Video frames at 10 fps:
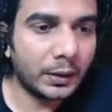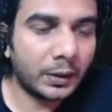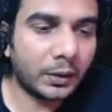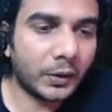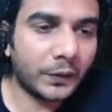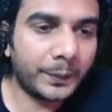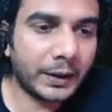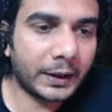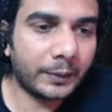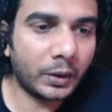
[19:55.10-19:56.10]
of
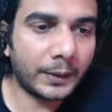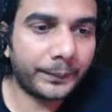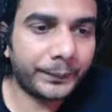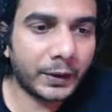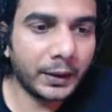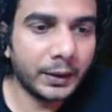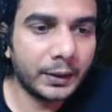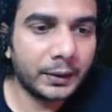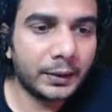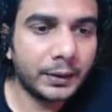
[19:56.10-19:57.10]
parabola. Okay,
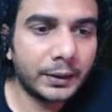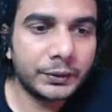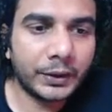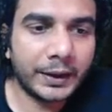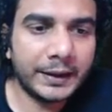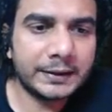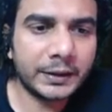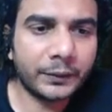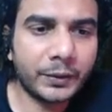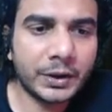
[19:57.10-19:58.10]
so any such
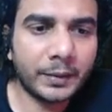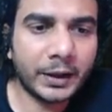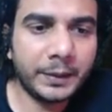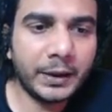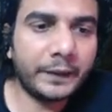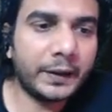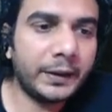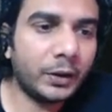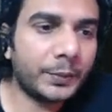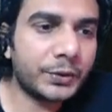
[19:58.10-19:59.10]
equation might be given in
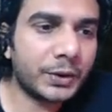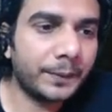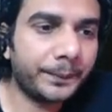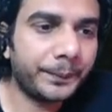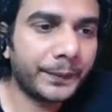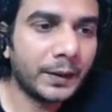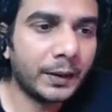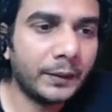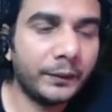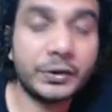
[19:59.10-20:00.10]
the option.
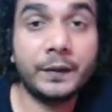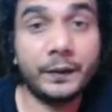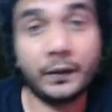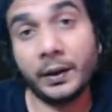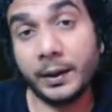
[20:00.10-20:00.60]
Which of the following